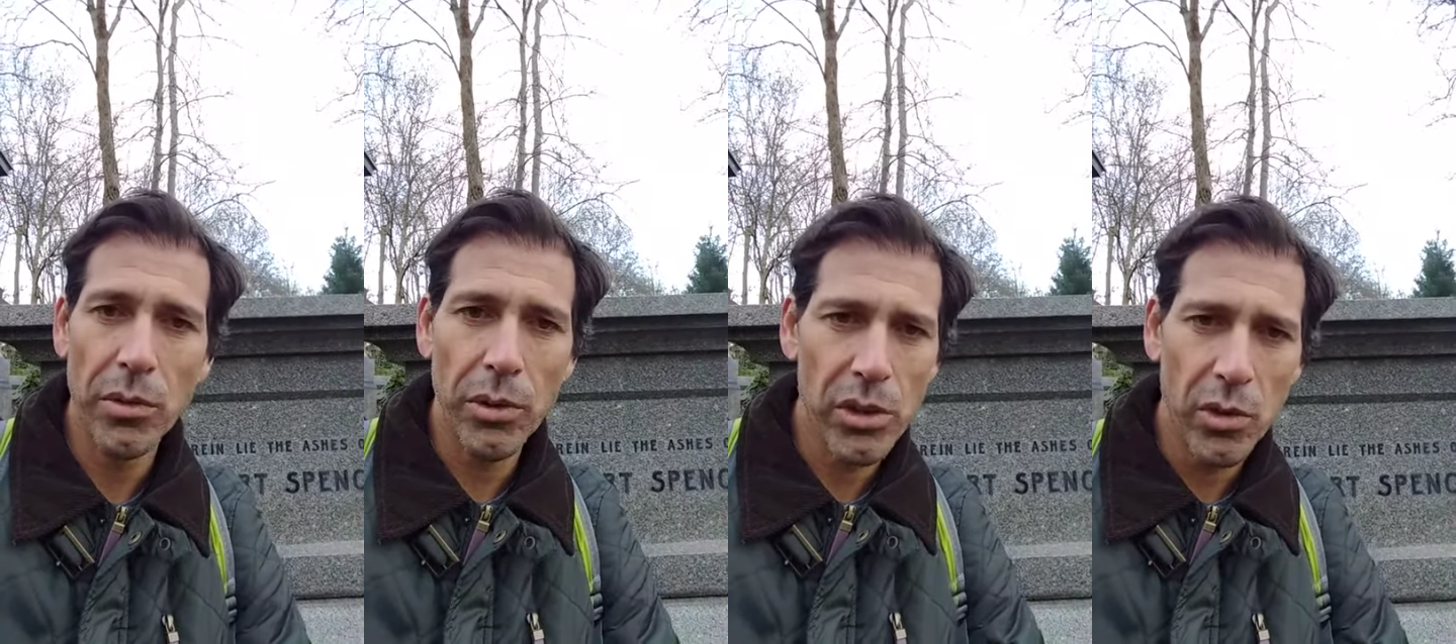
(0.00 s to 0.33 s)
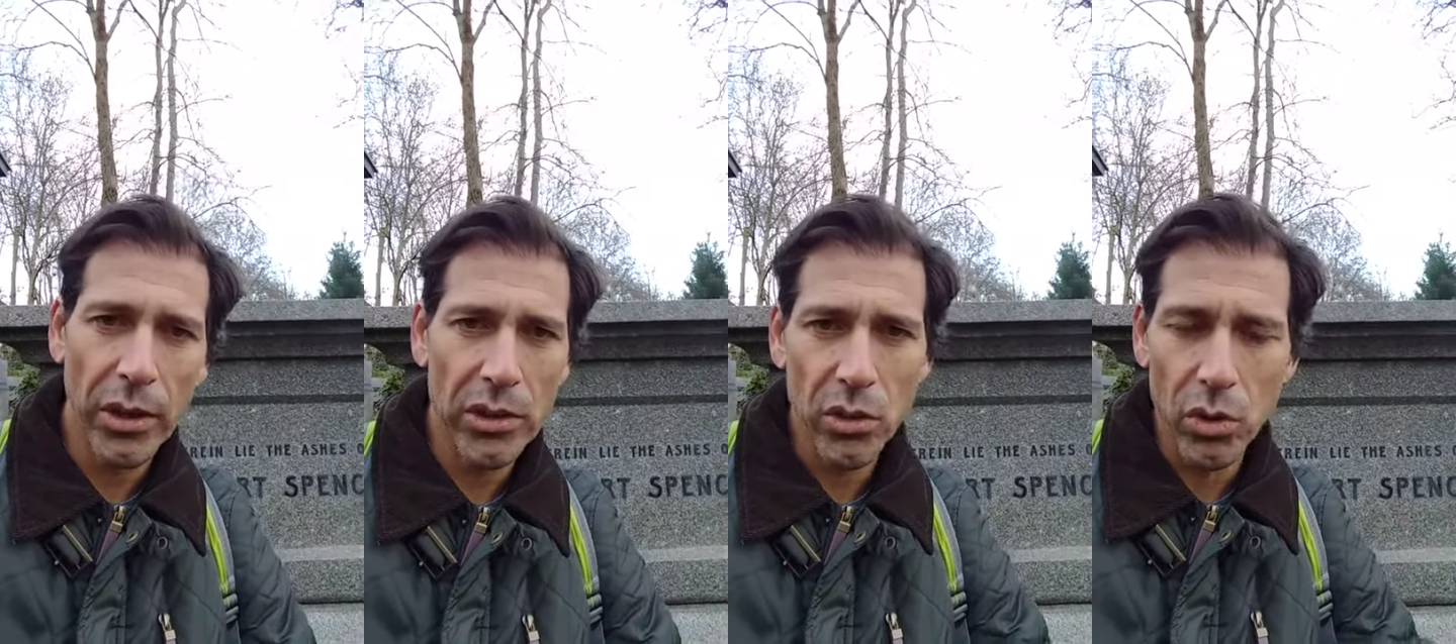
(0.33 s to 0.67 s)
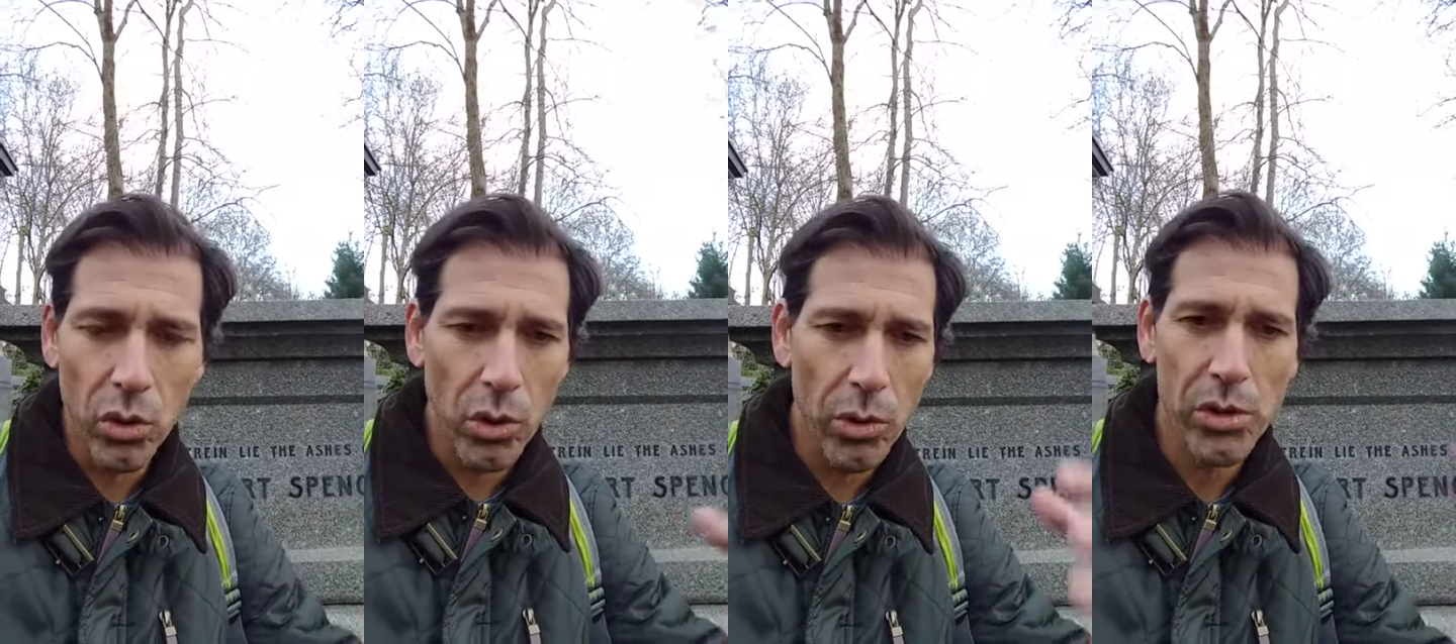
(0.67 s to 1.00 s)

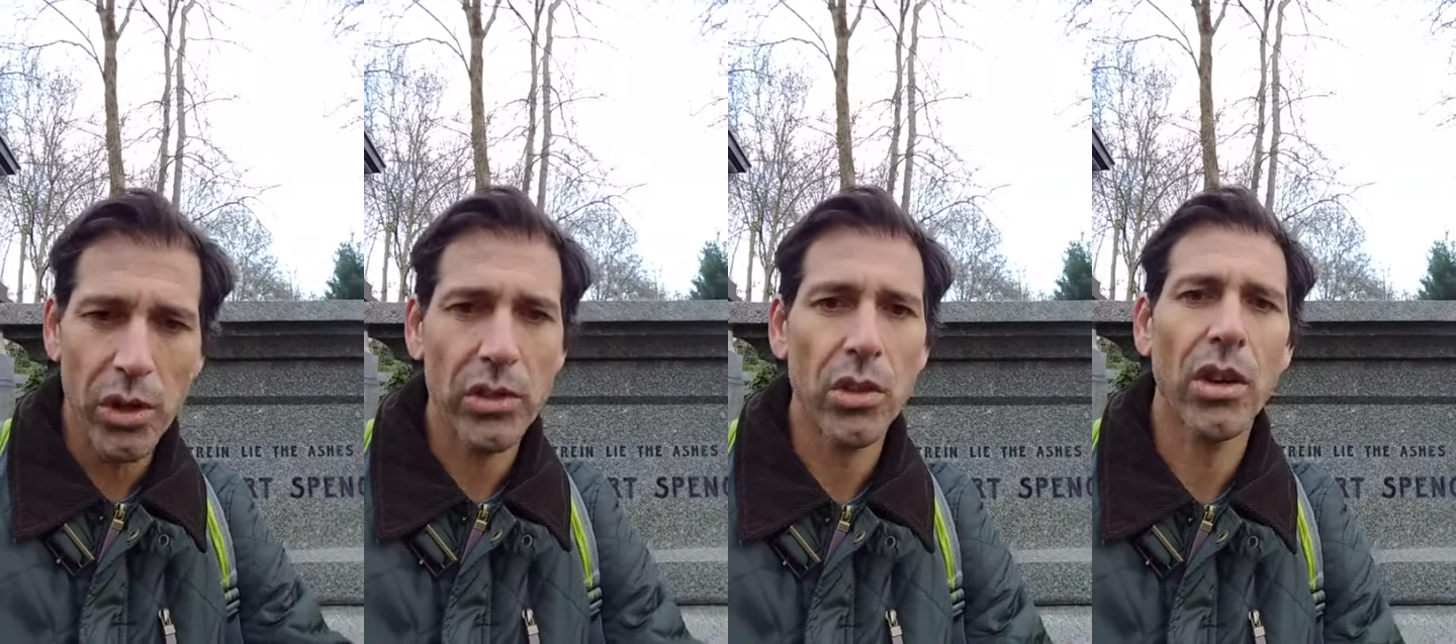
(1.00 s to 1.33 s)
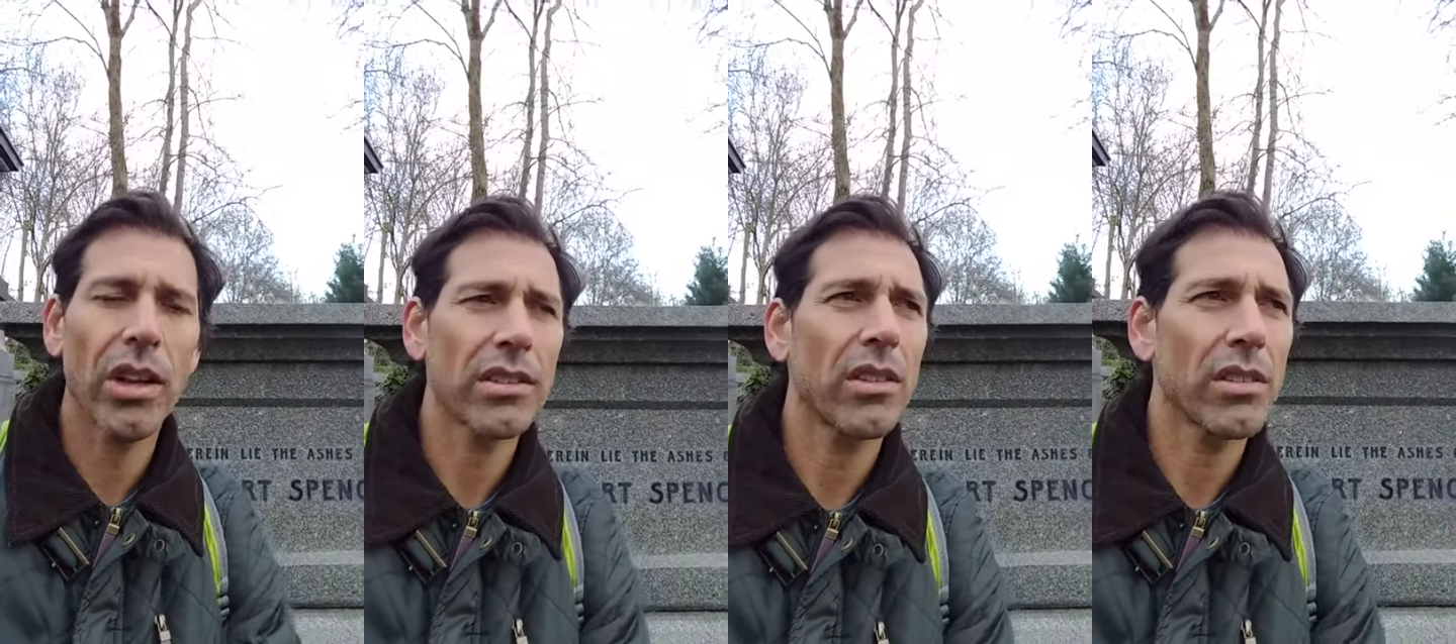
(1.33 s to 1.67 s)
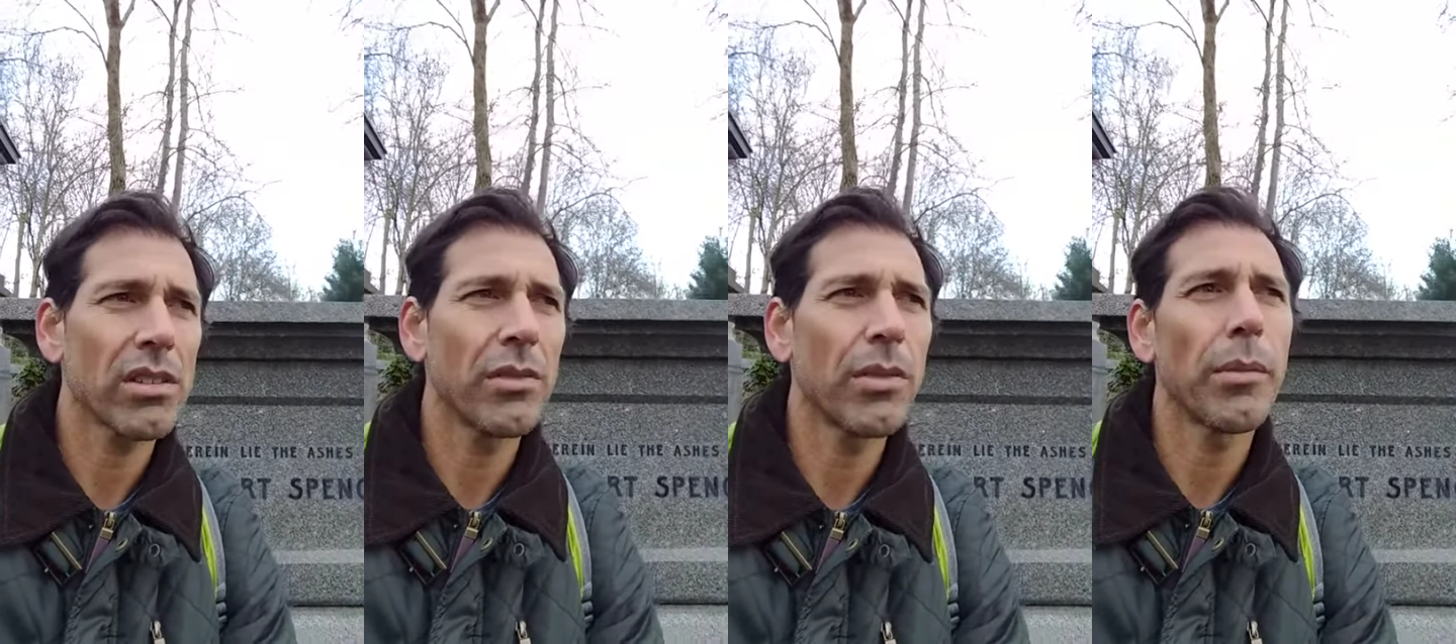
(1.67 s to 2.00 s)
that
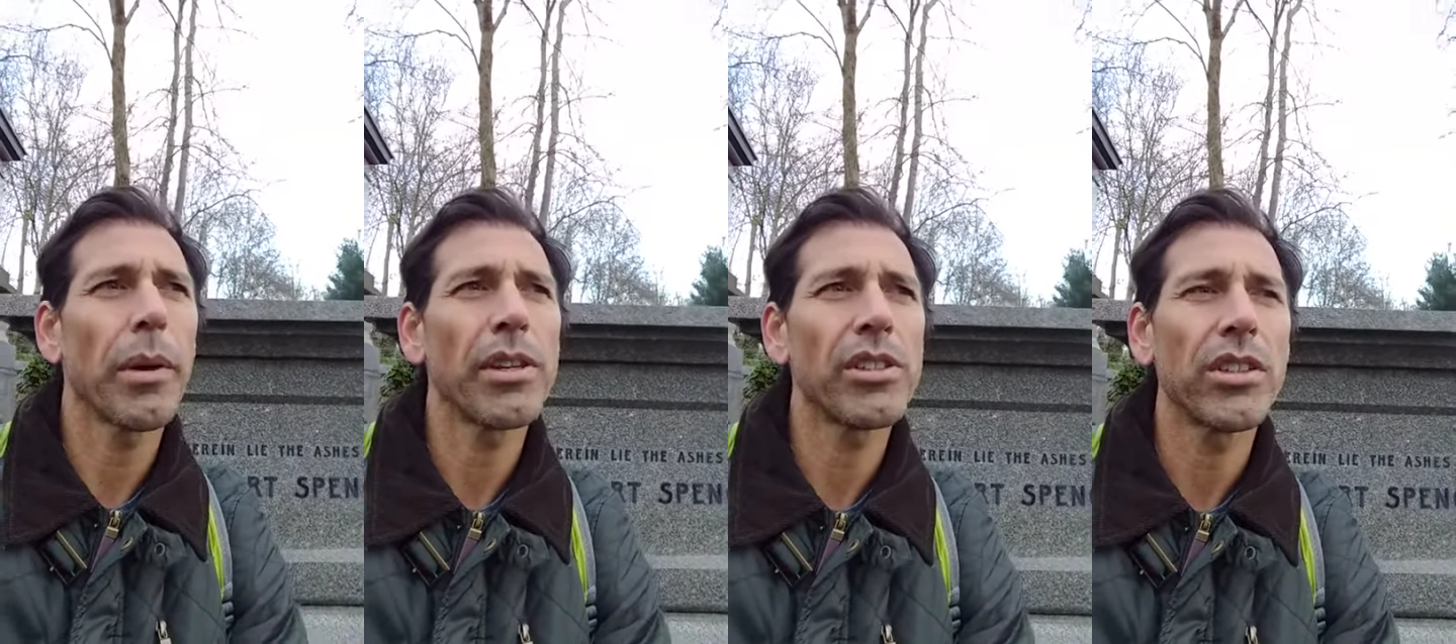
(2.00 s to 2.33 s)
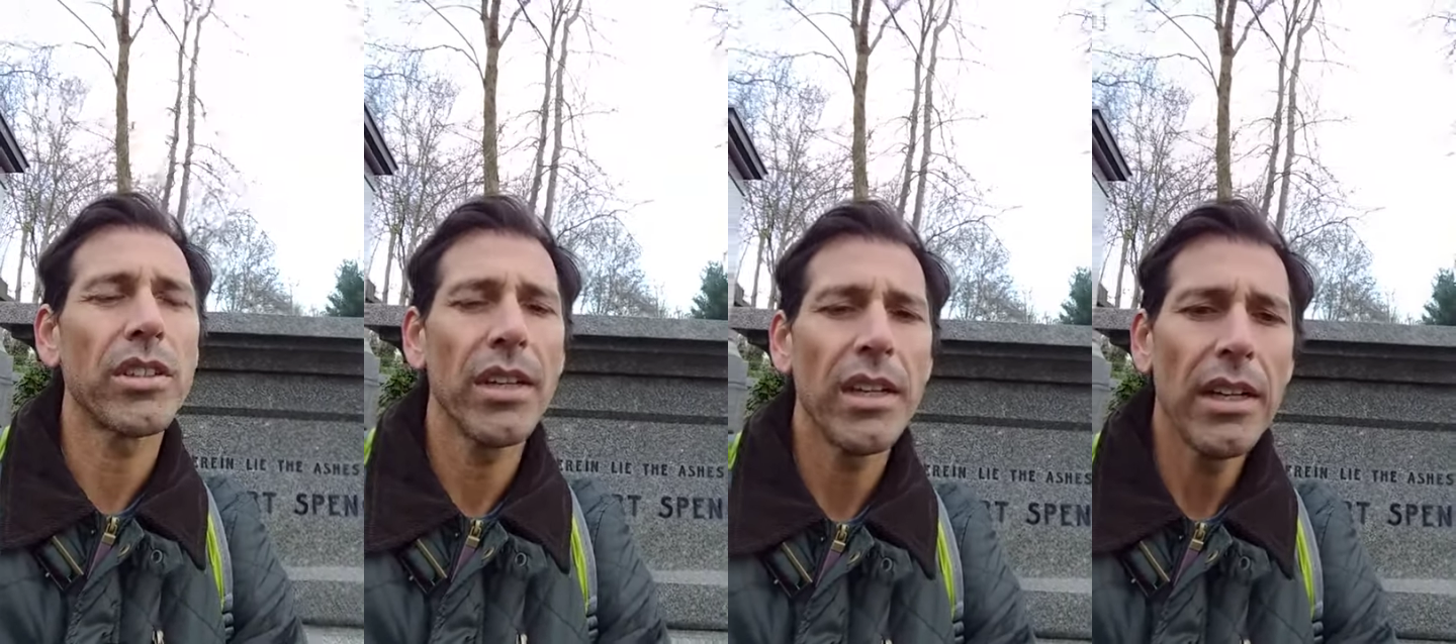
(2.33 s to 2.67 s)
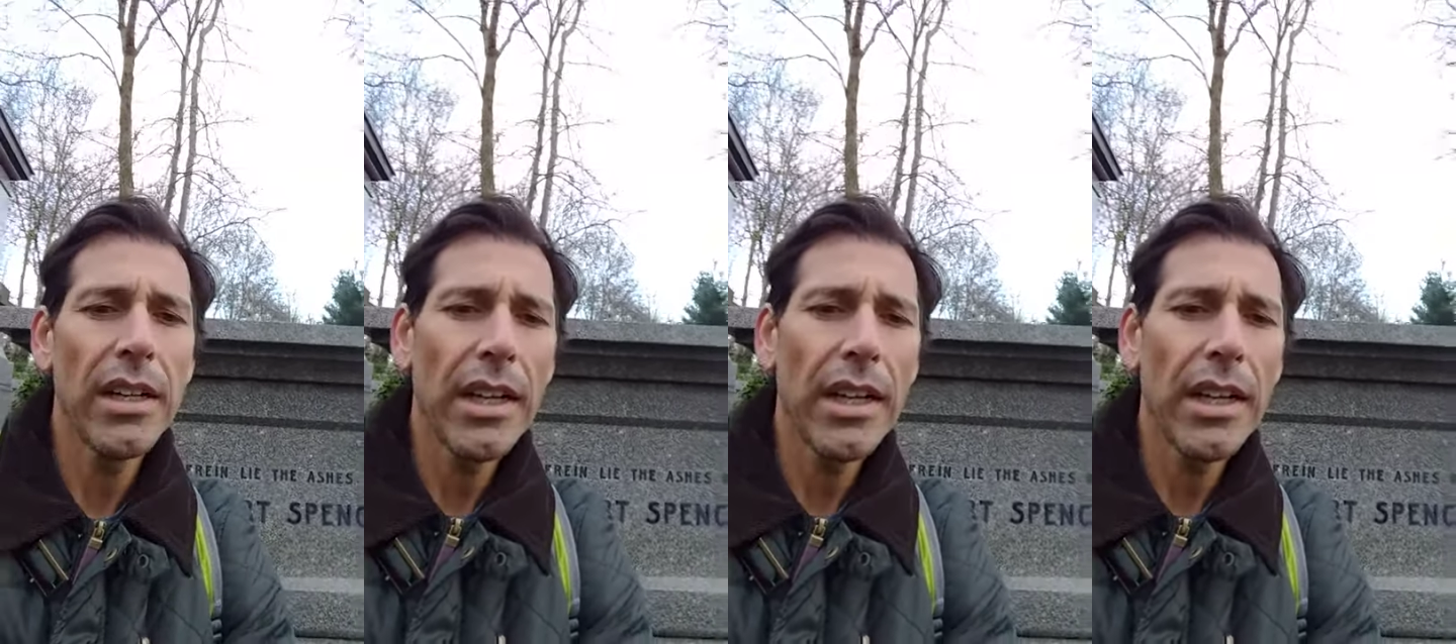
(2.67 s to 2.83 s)
you know,